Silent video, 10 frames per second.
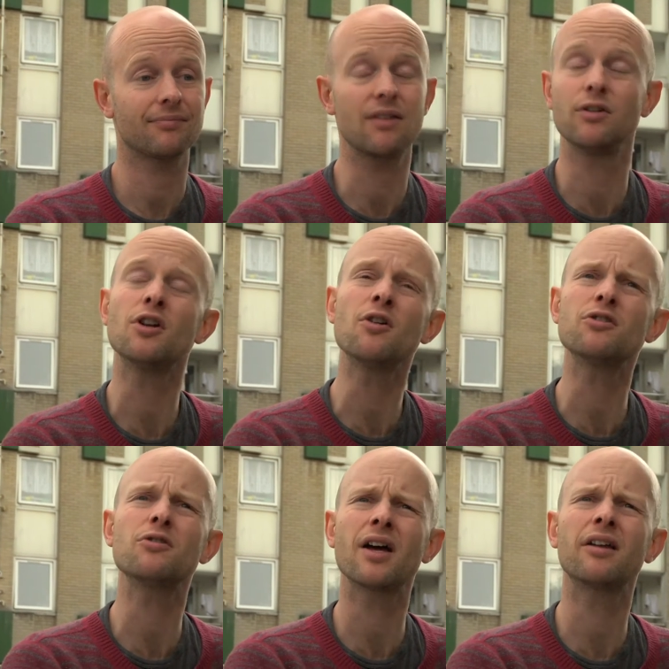if you don't
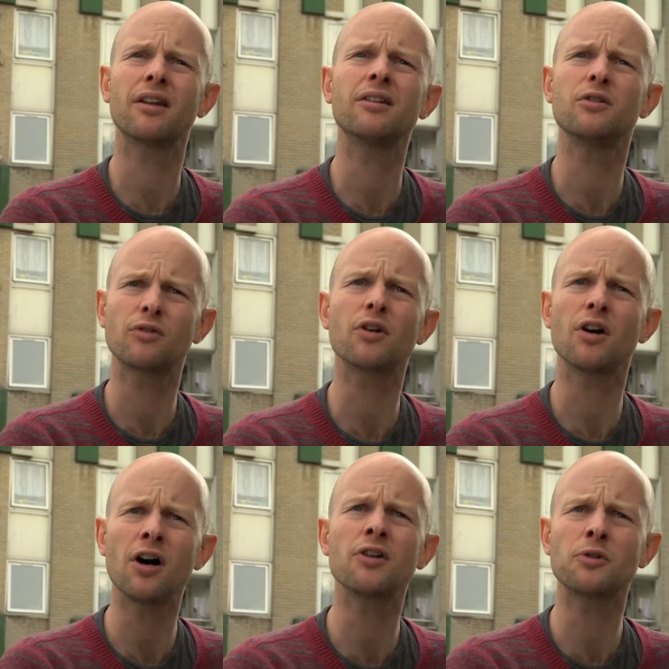do that, then you've got a
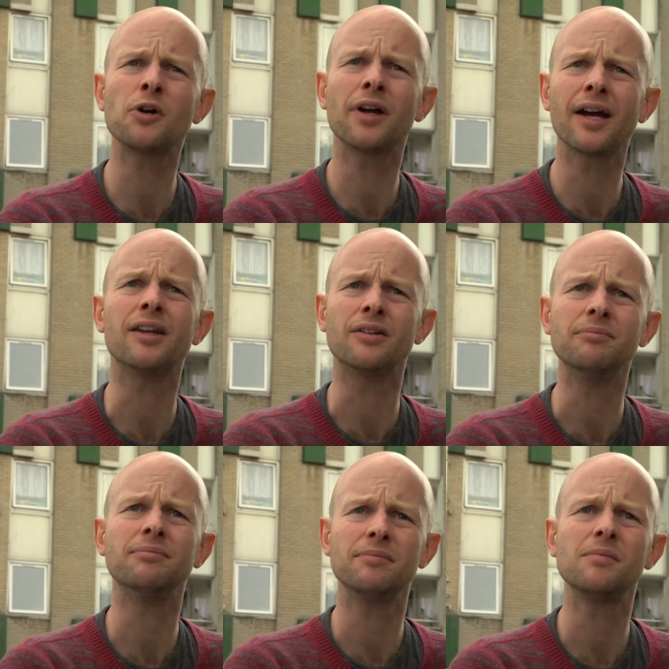hard road ahead.
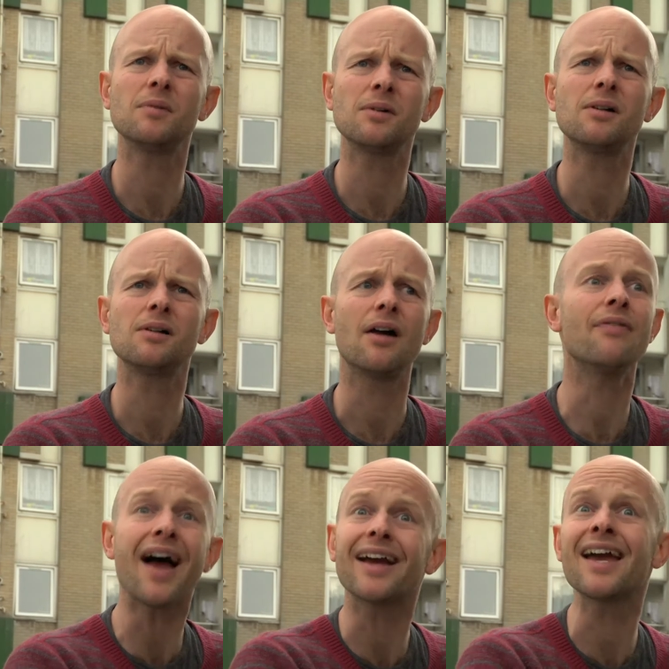And
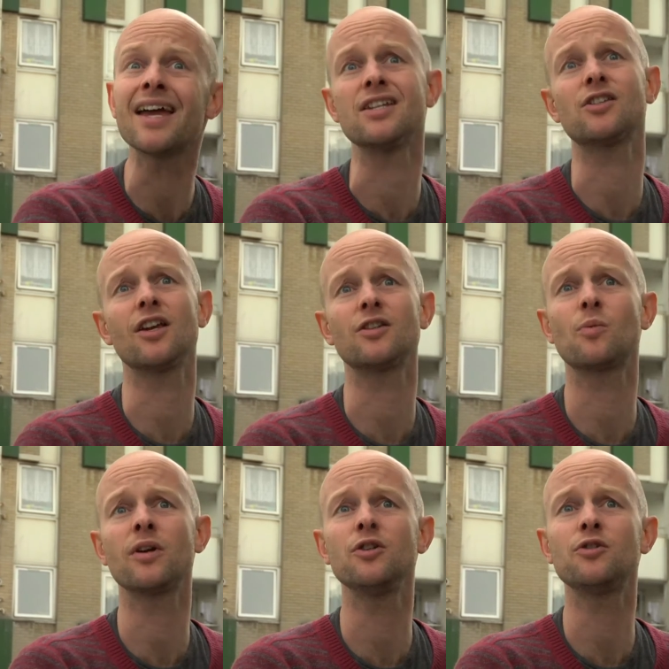that again is, is
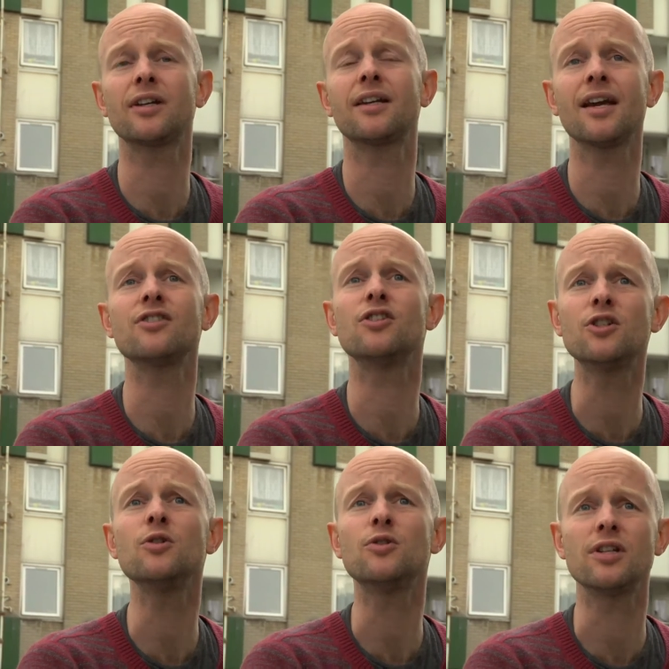when you get
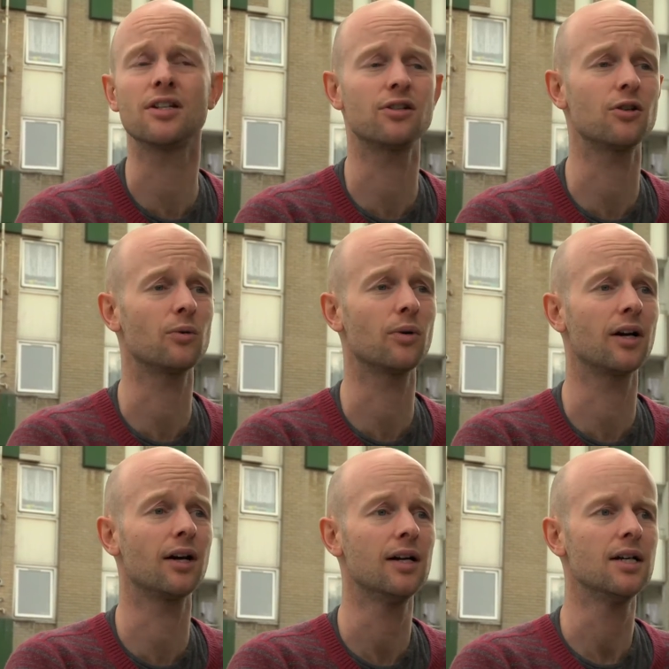seduced into,
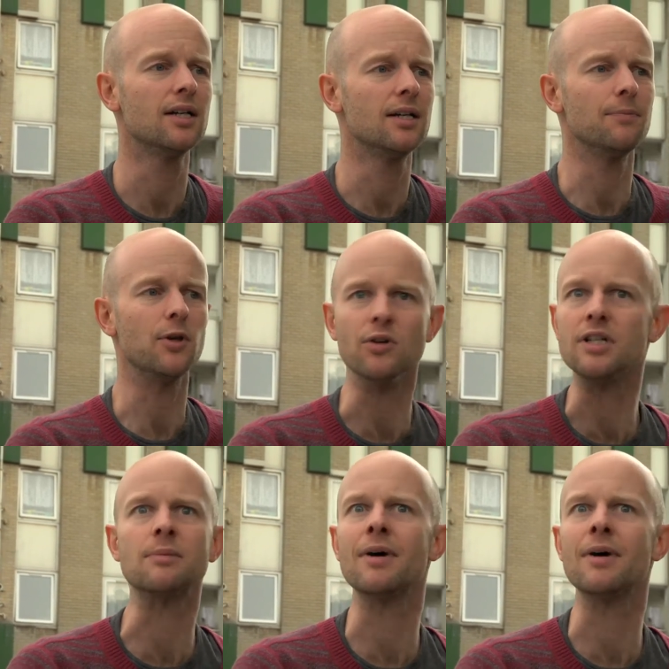uh, you need to